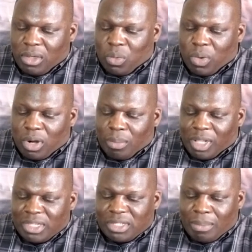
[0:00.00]
where
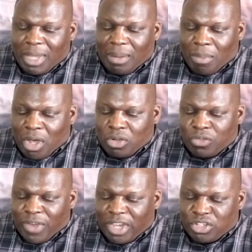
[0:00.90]
Melissa met
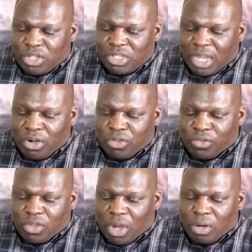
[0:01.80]
models, fashion designers,
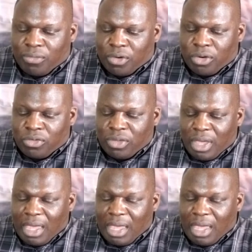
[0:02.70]
photographers,